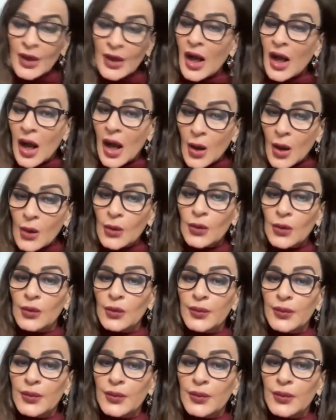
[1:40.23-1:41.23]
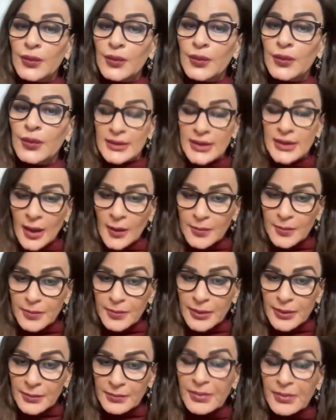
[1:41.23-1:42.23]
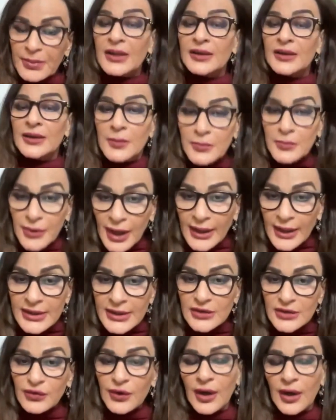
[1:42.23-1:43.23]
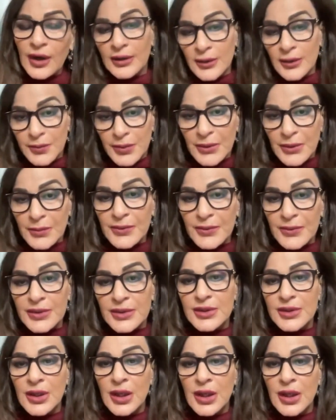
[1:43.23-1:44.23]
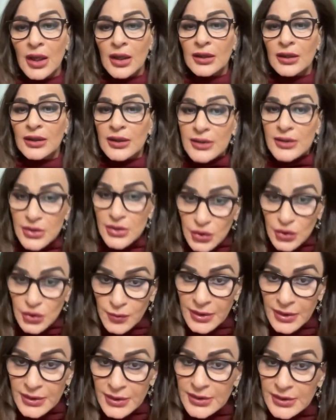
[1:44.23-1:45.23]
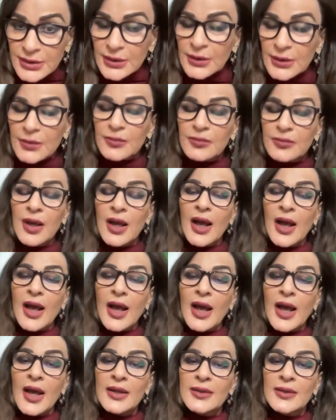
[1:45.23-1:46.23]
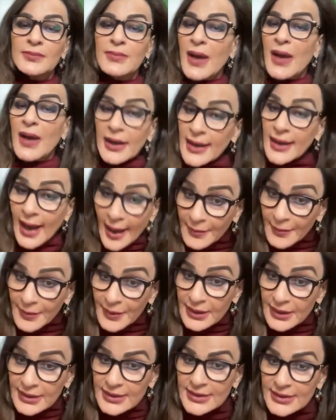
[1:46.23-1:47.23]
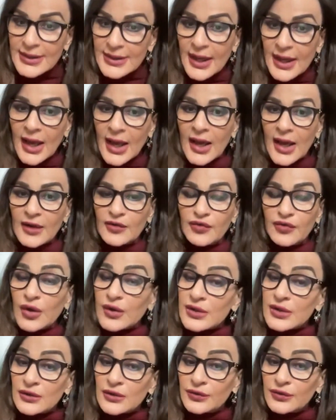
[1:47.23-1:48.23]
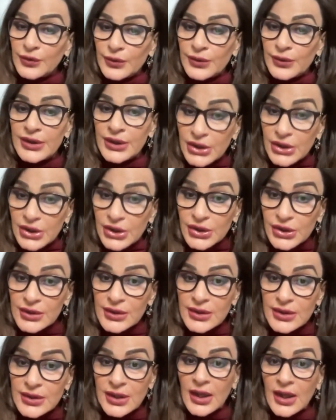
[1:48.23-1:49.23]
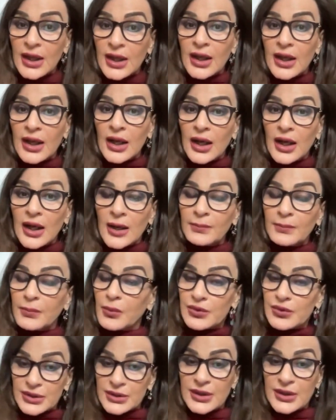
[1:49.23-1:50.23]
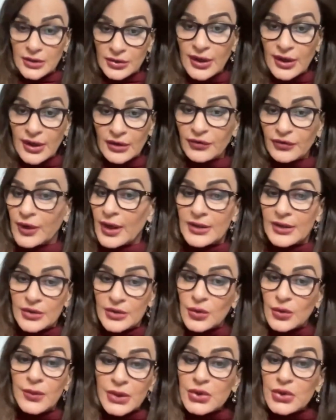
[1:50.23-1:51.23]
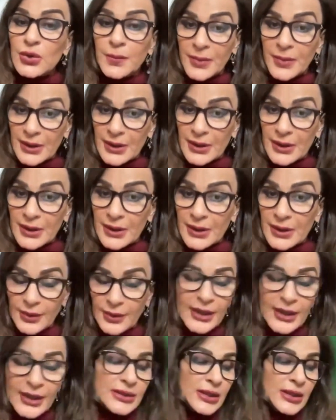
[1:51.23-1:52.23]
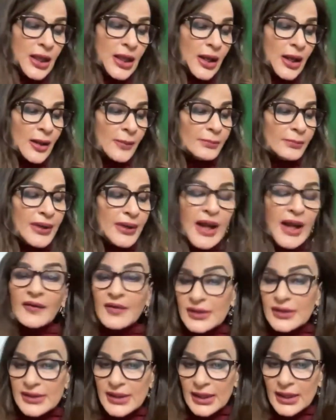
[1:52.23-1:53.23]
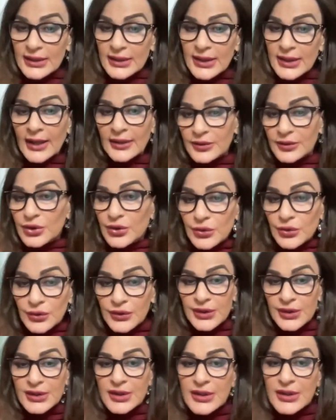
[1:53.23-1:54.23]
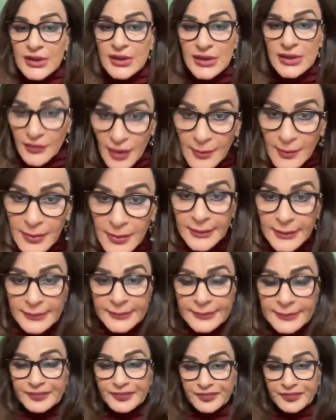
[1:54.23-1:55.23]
how we end up paying the price for other people's consumerism and bad habits and fossil fuel addictions poses a threat for us. So we do pay that price. But having said that, you know, this is November.